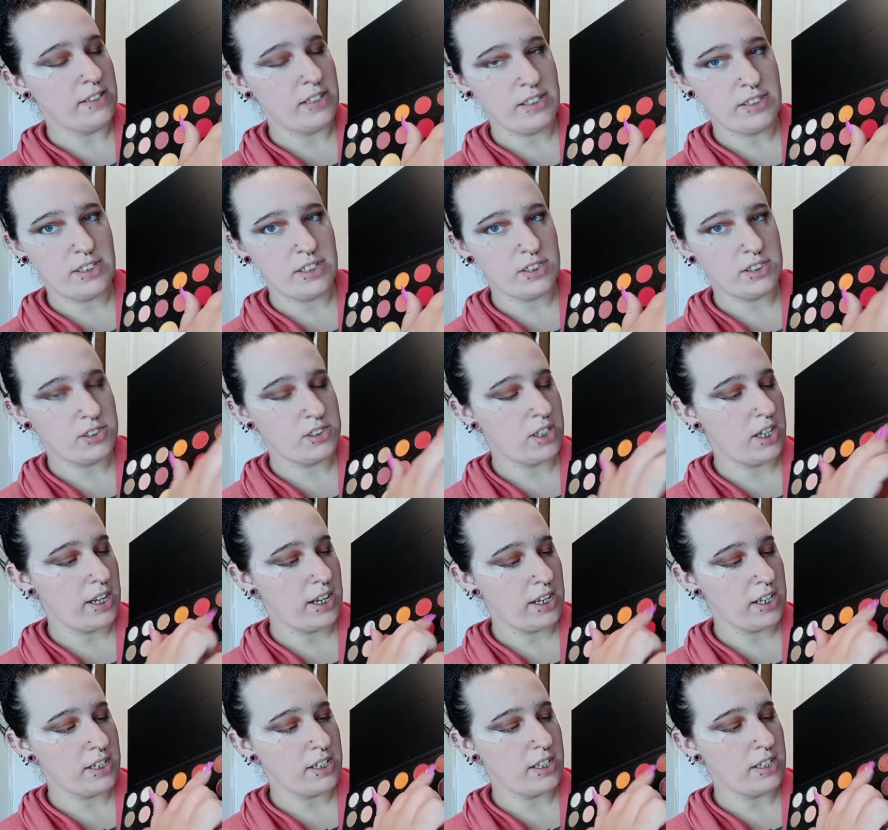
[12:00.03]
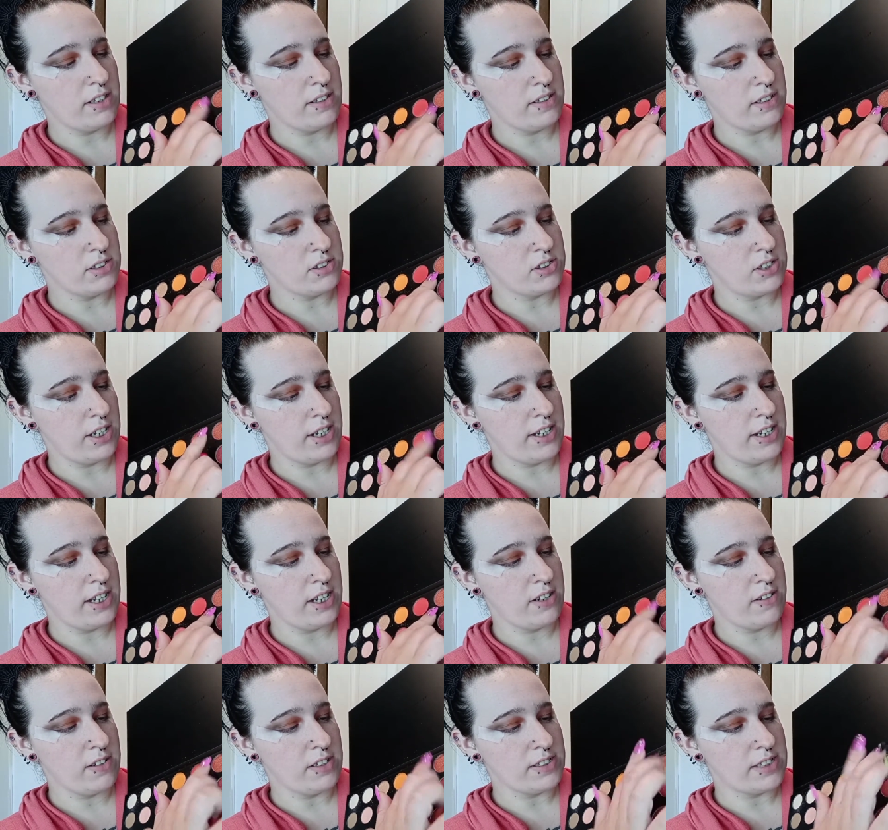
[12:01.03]
shade here is
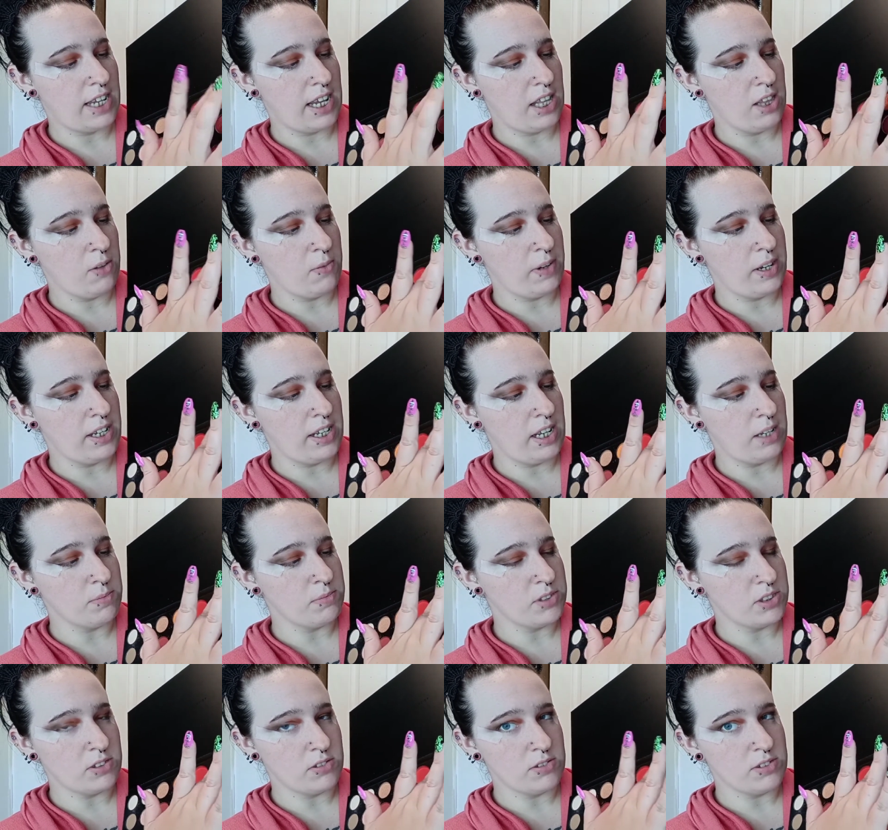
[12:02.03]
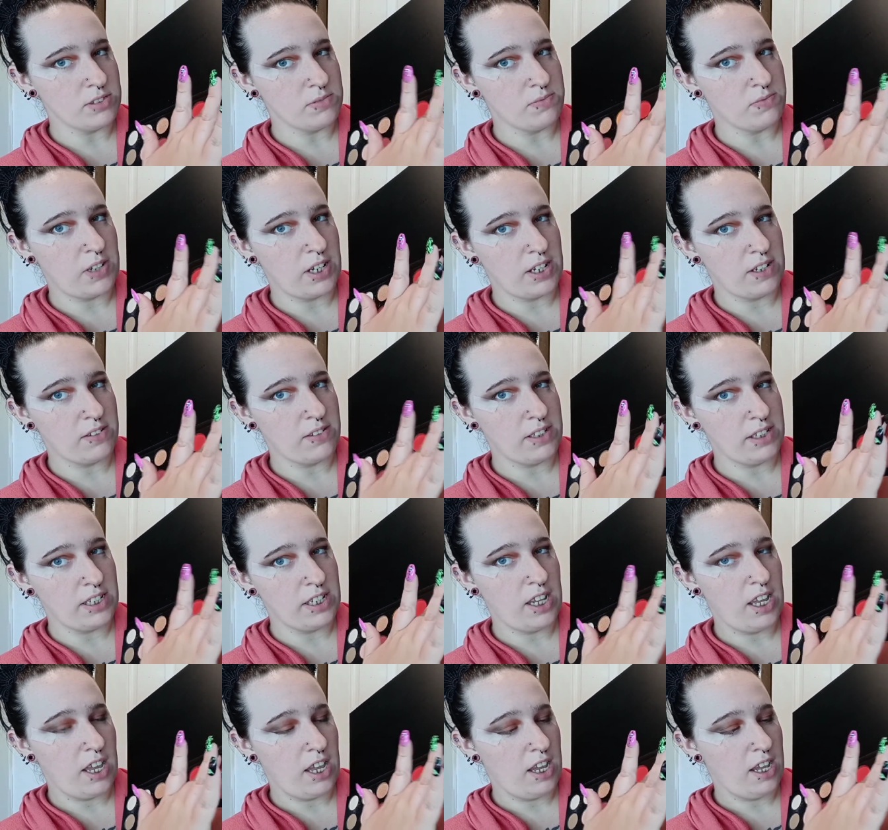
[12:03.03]
Halloween. I'm just going to barely
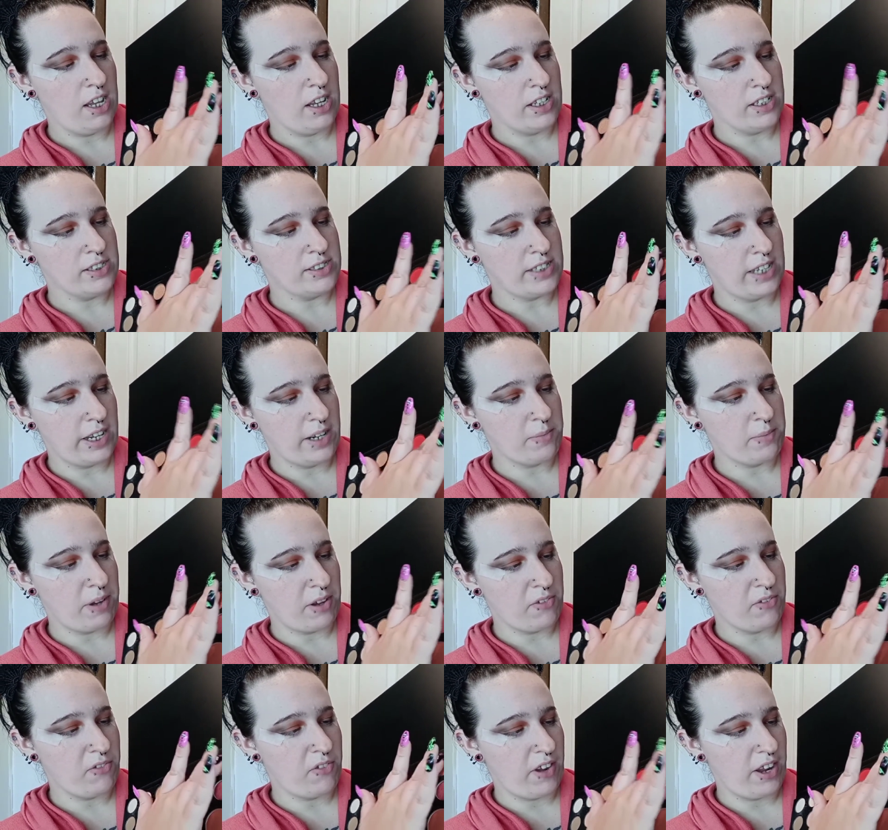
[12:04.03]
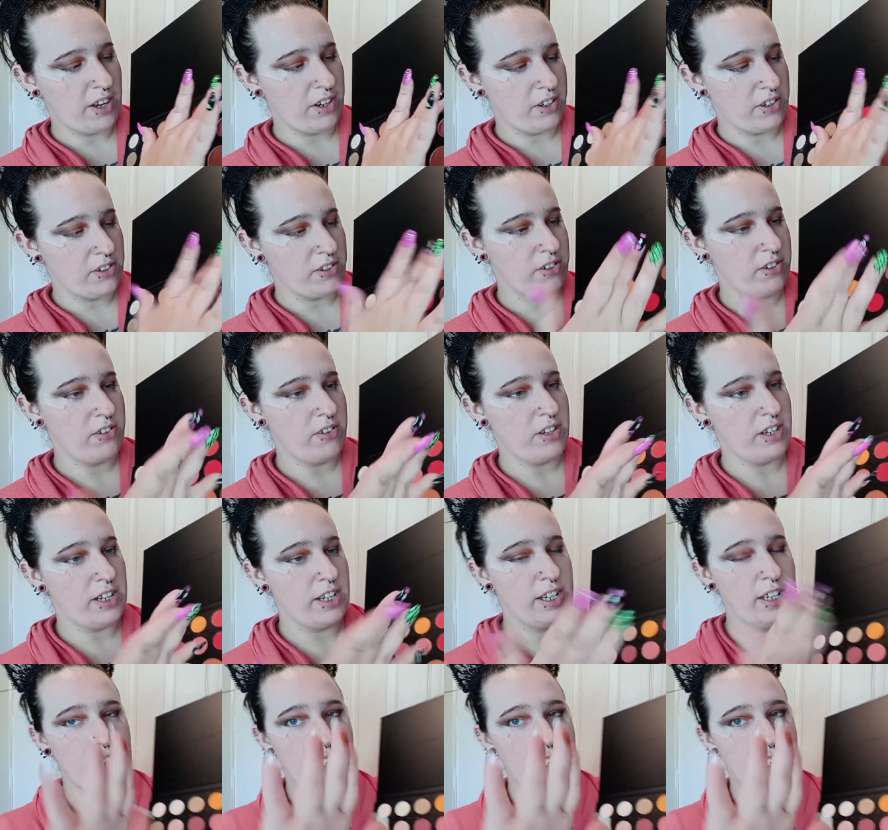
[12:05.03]
take my finger in it